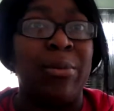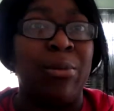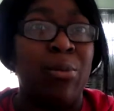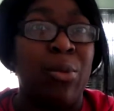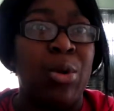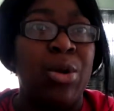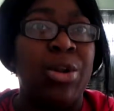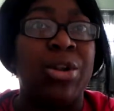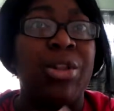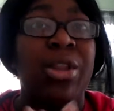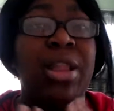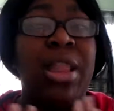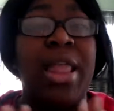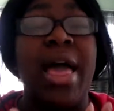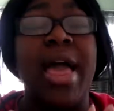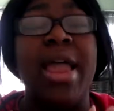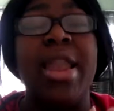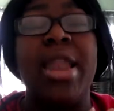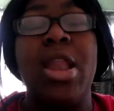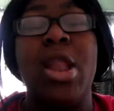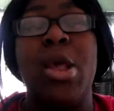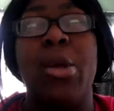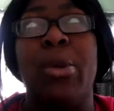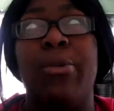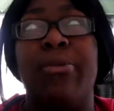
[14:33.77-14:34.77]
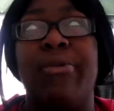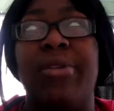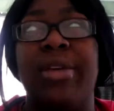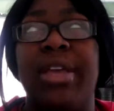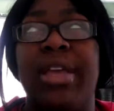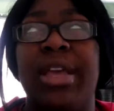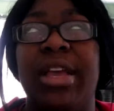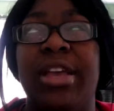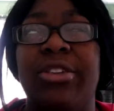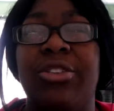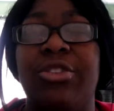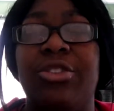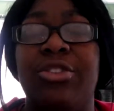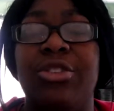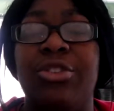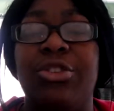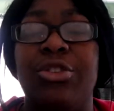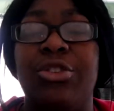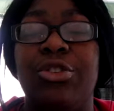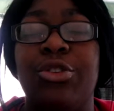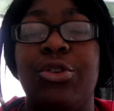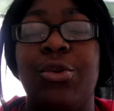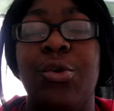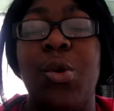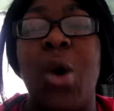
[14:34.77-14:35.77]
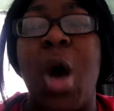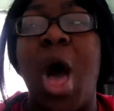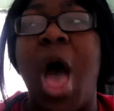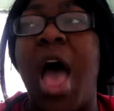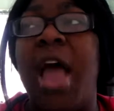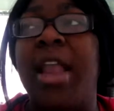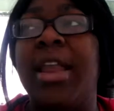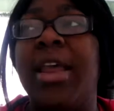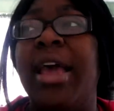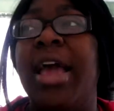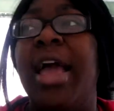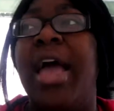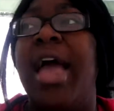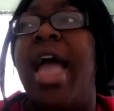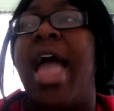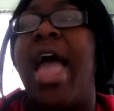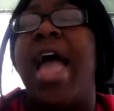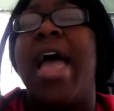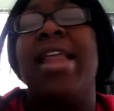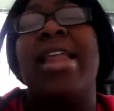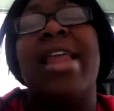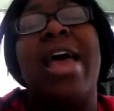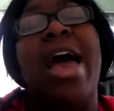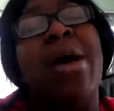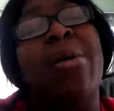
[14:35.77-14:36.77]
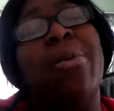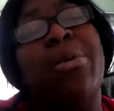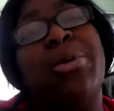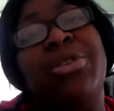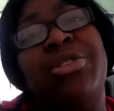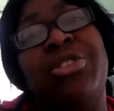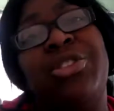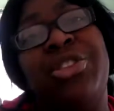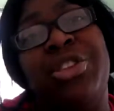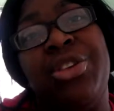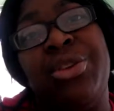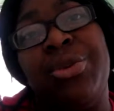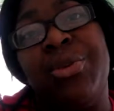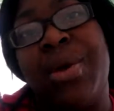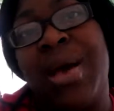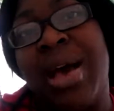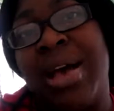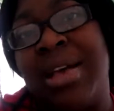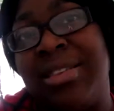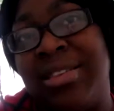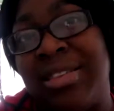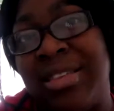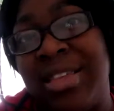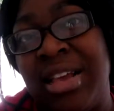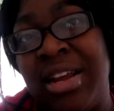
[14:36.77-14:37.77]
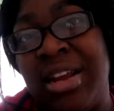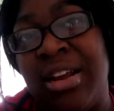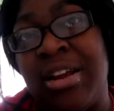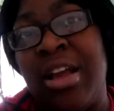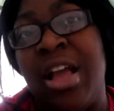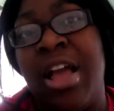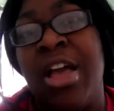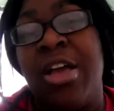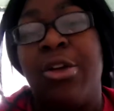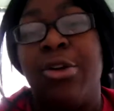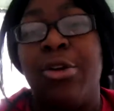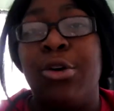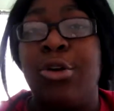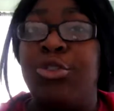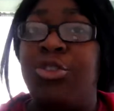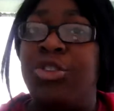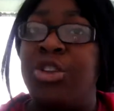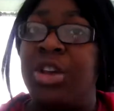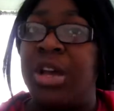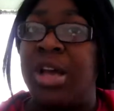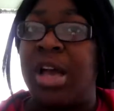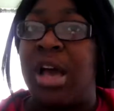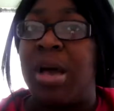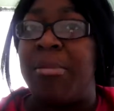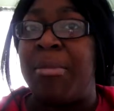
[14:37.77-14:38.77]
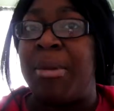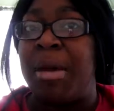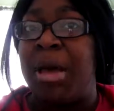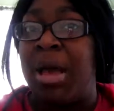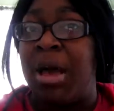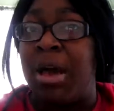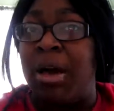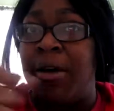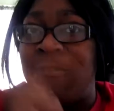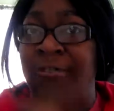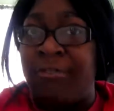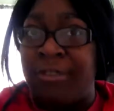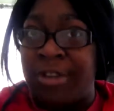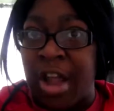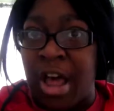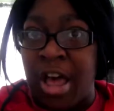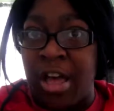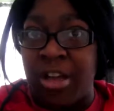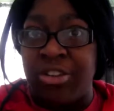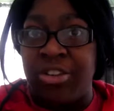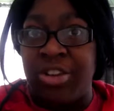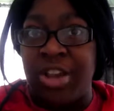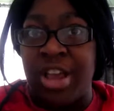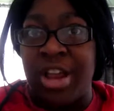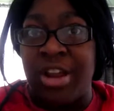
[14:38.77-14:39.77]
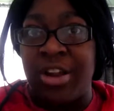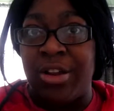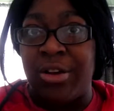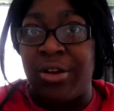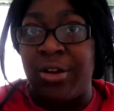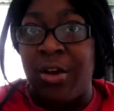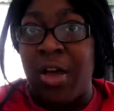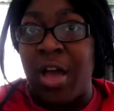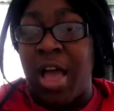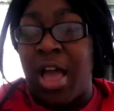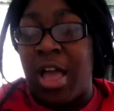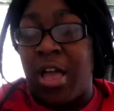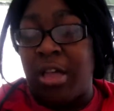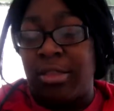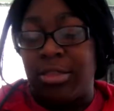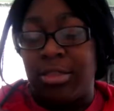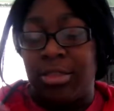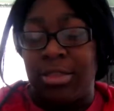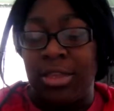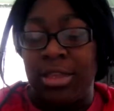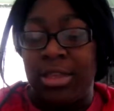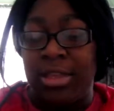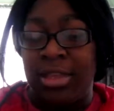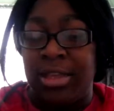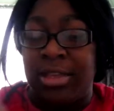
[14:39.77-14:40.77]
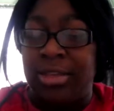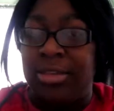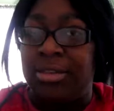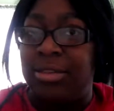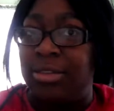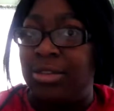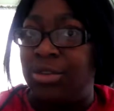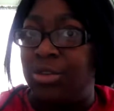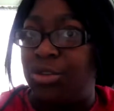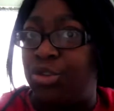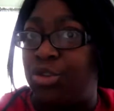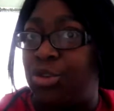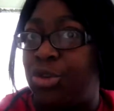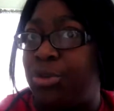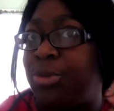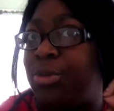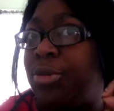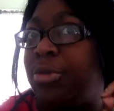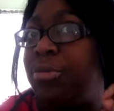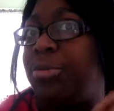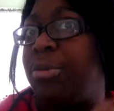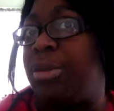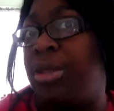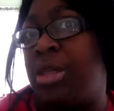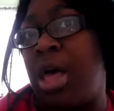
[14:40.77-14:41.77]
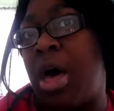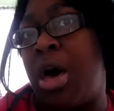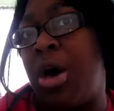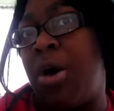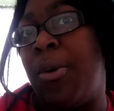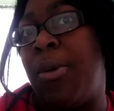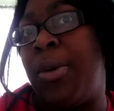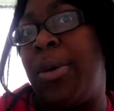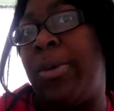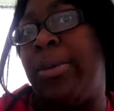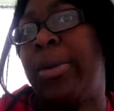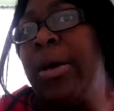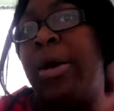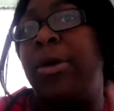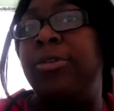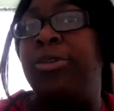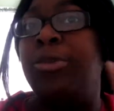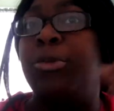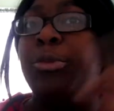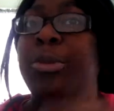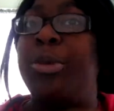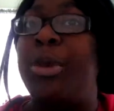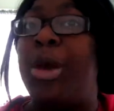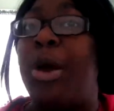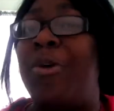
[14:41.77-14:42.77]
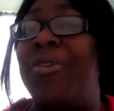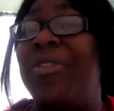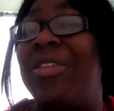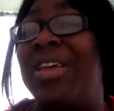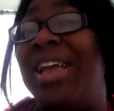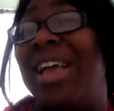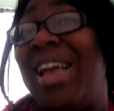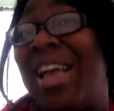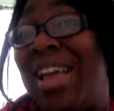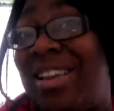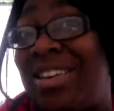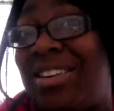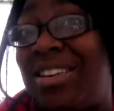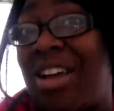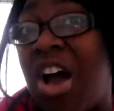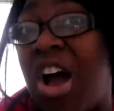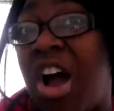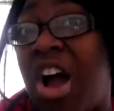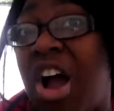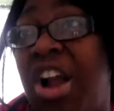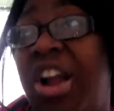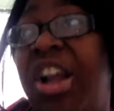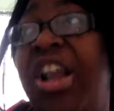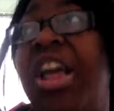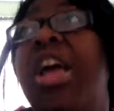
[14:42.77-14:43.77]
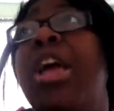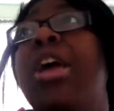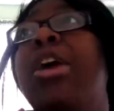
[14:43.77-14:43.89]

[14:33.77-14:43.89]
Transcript: Wonderland notification squad, and I will see you guys later. Go check out my vlog channel. The link is in the description below, and will also be on the end card.